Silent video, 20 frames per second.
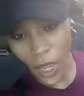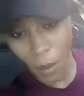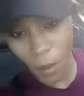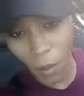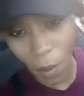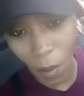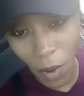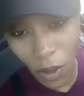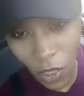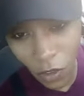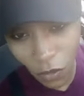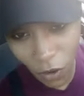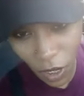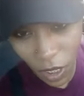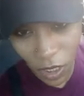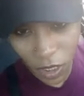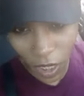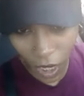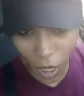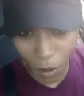my
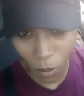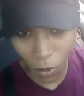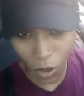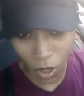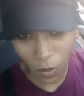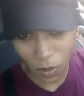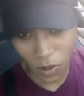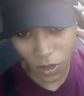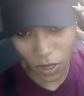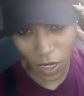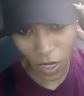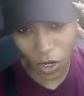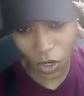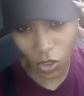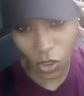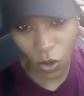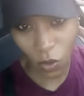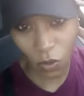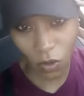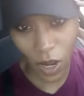motherfucking neighbor upstairs
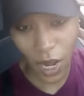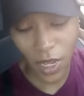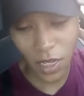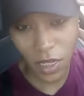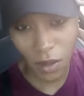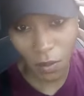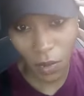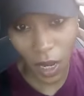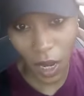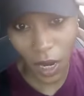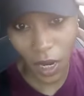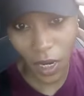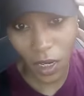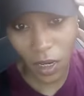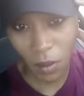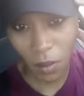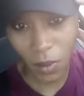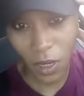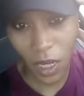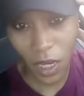harassing me. I
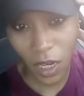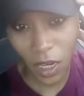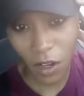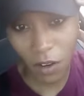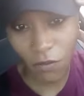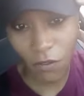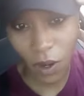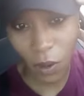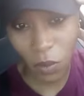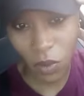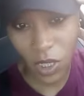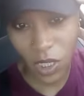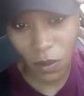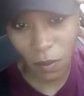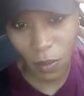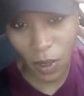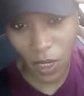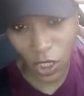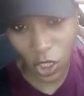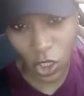ended up getting in a fight with this
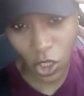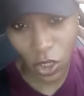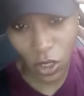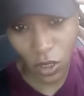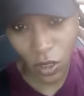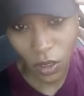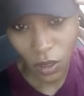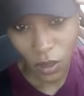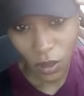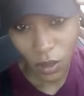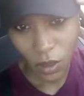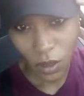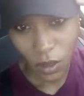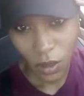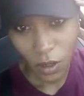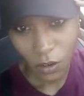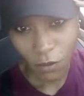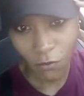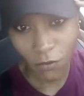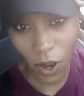bitch.
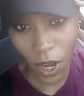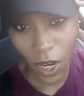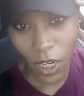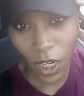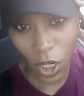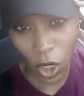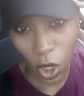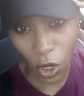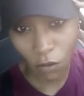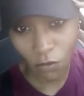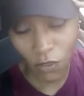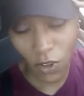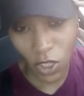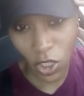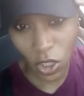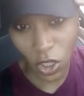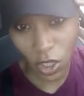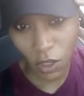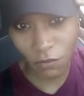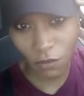Fighting her,
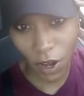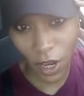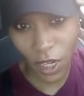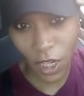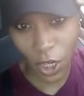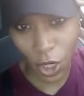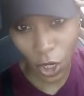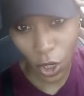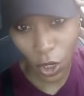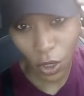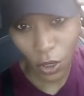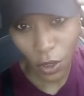physically fighting her.